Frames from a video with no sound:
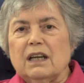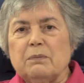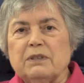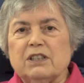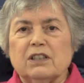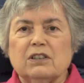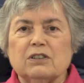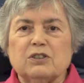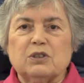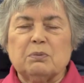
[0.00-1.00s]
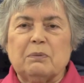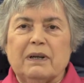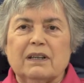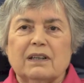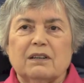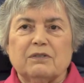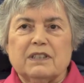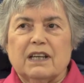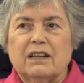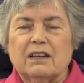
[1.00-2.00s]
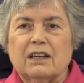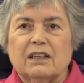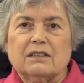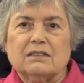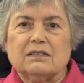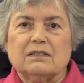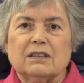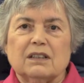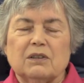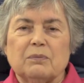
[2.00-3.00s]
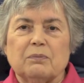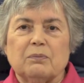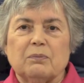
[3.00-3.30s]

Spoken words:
a particular supermarket every day to get the